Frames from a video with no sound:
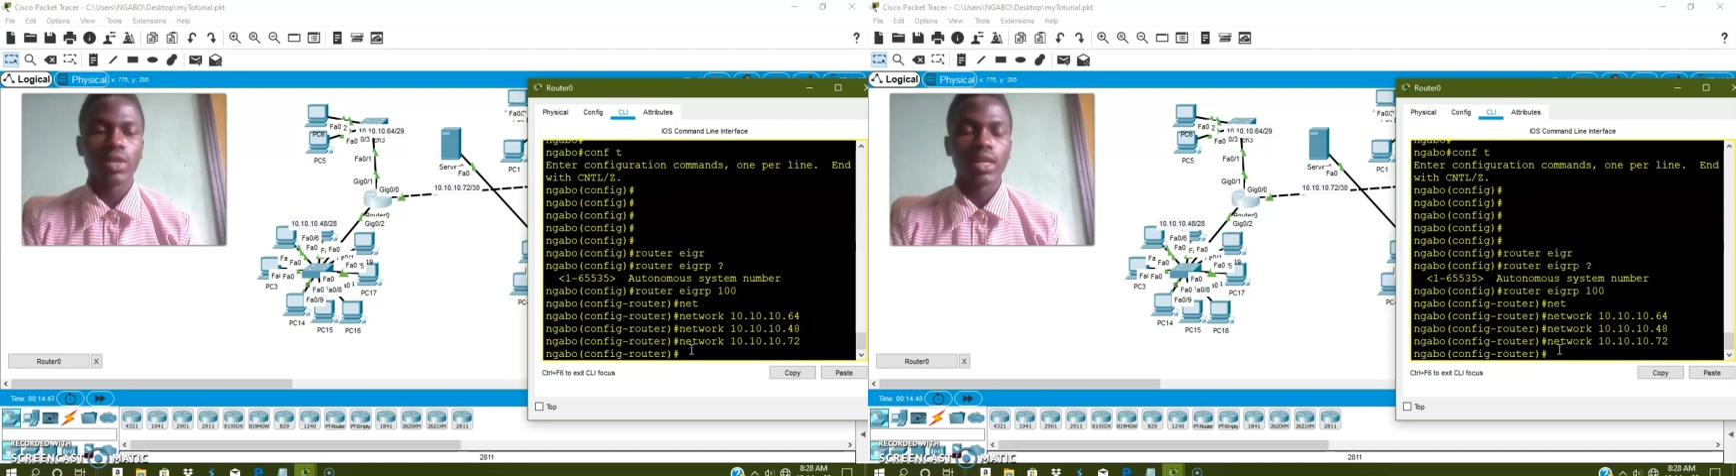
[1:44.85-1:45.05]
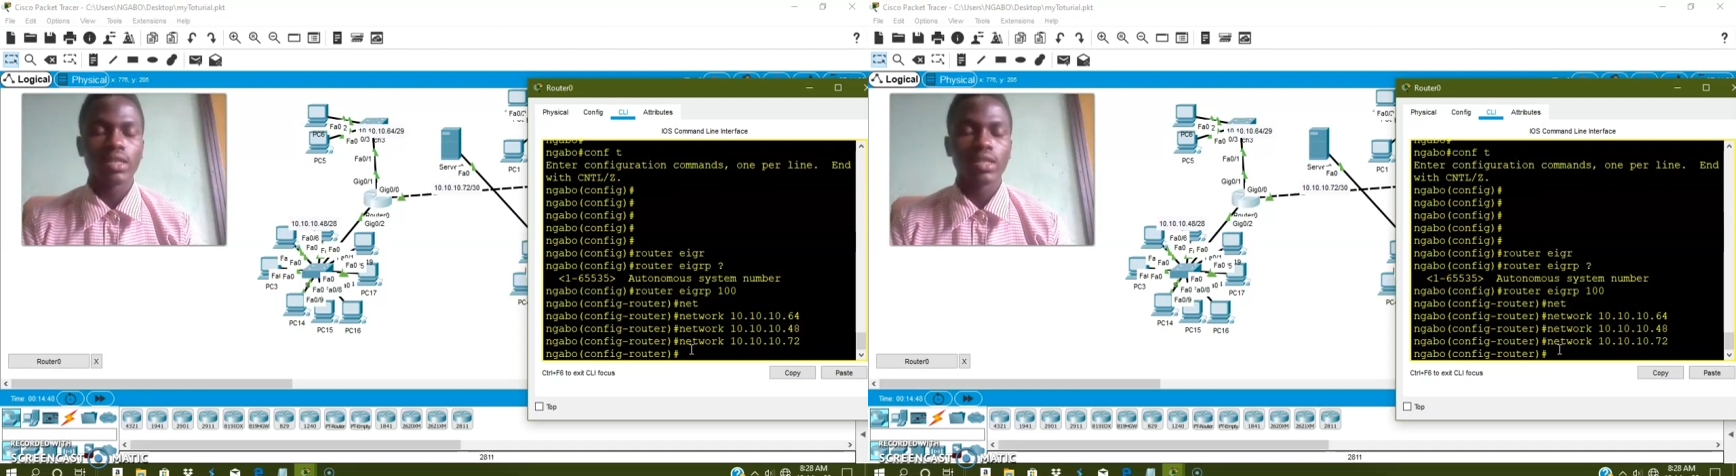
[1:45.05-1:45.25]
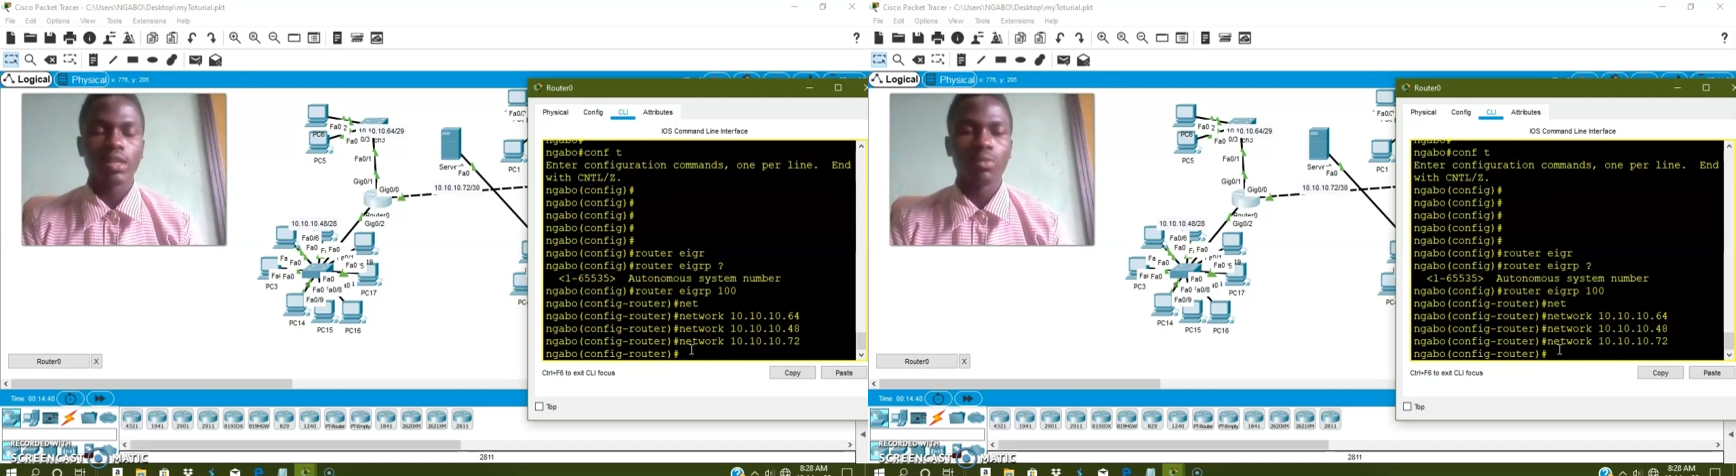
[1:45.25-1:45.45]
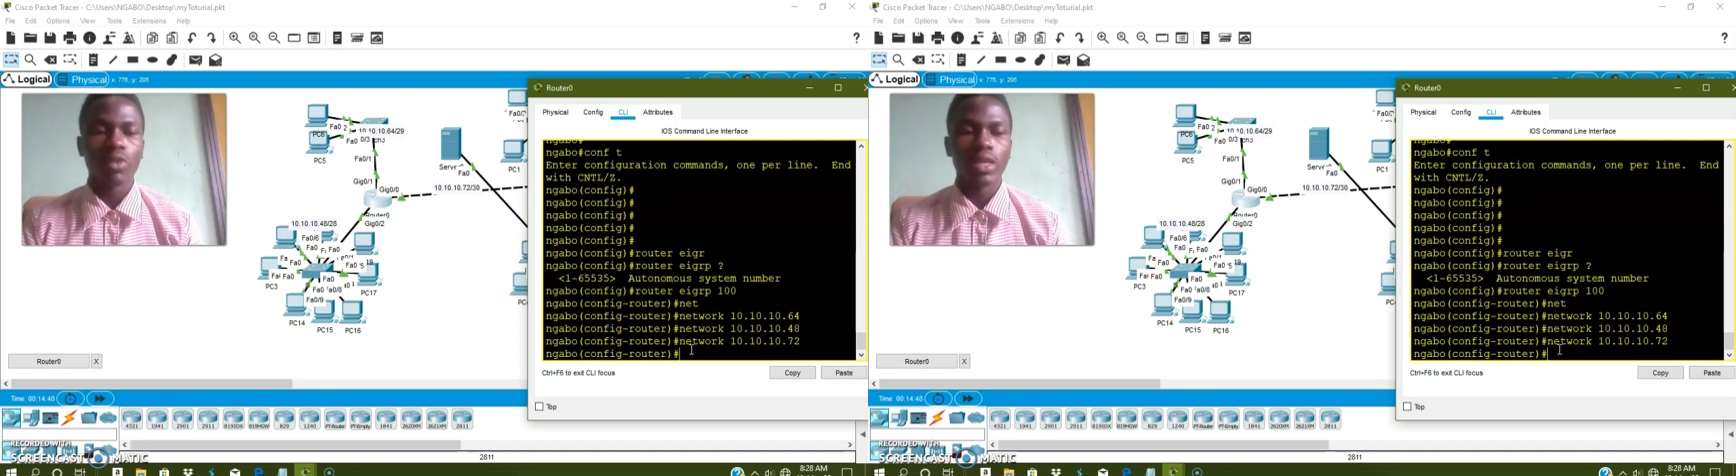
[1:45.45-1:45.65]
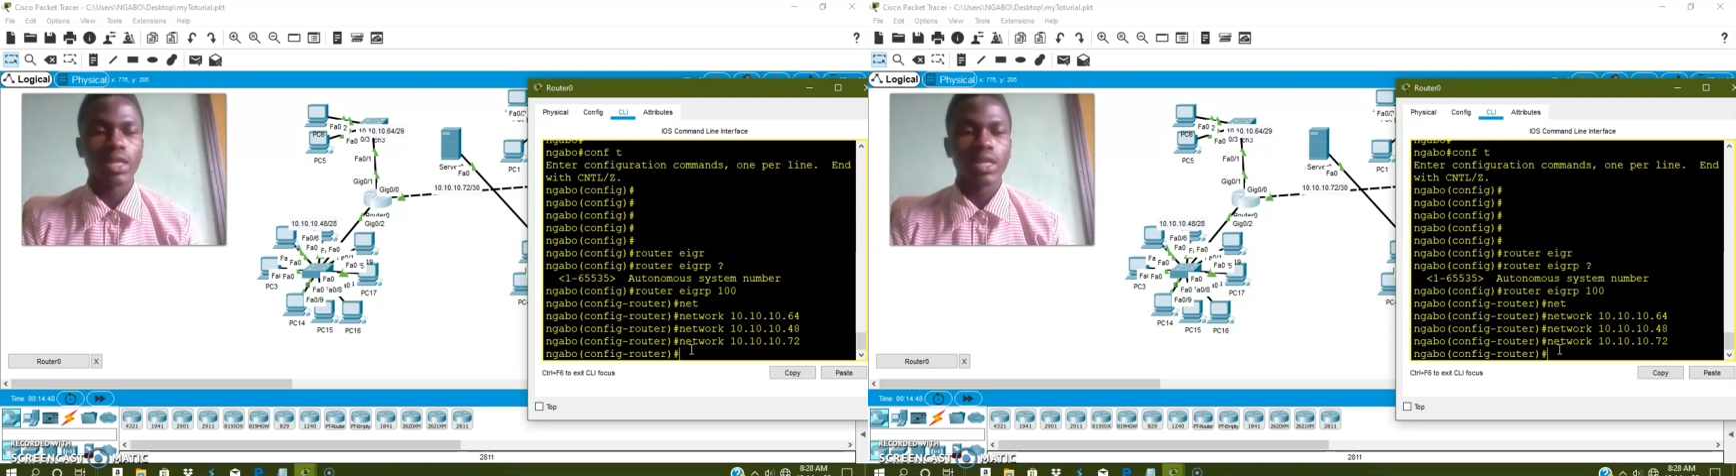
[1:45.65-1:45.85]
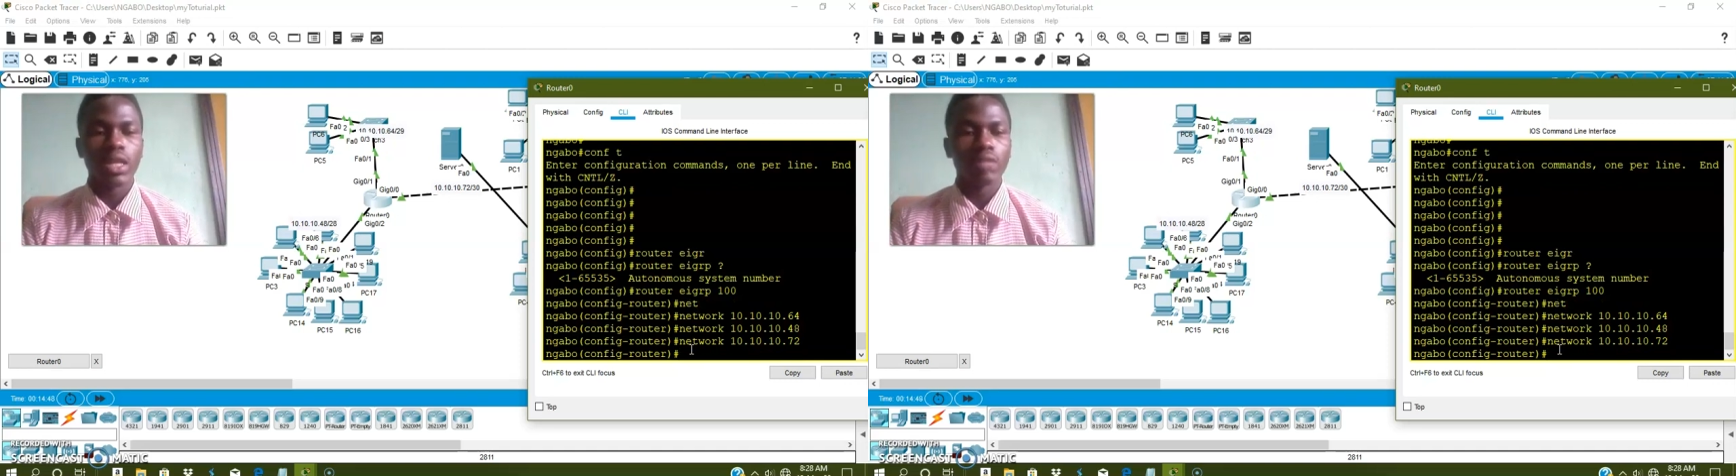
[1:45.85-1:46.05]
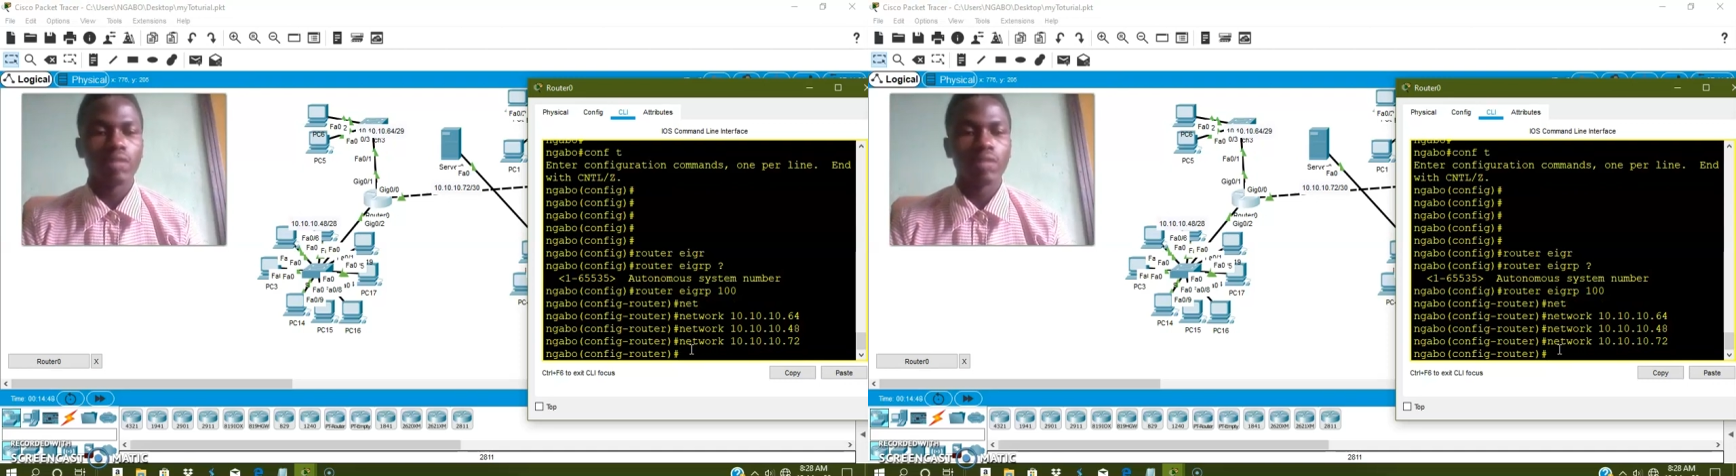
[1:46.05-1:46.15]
add some wildcard